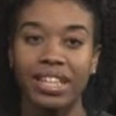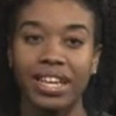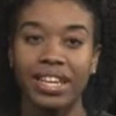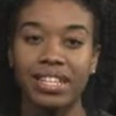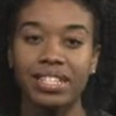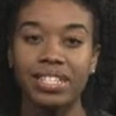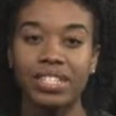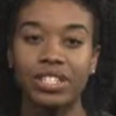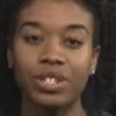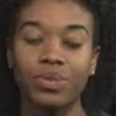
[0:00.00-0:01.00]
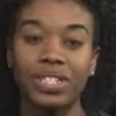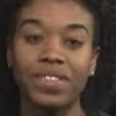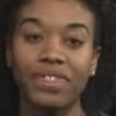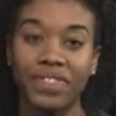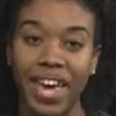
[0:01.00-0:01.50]
that his intention was
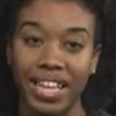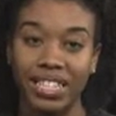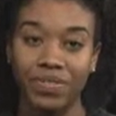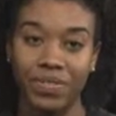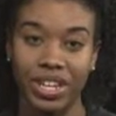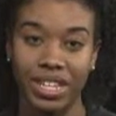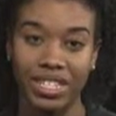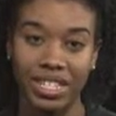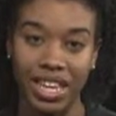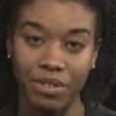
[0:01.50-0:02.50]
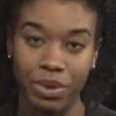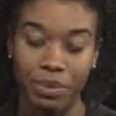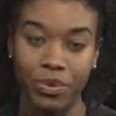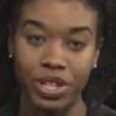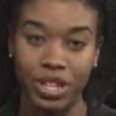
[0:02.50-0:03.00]
in fact to free enslaved
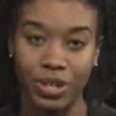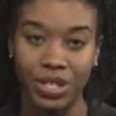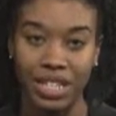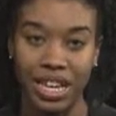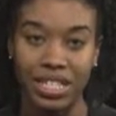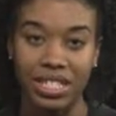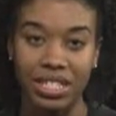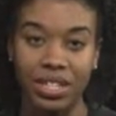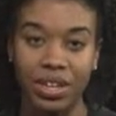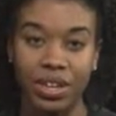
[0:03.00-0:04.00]
people in those states.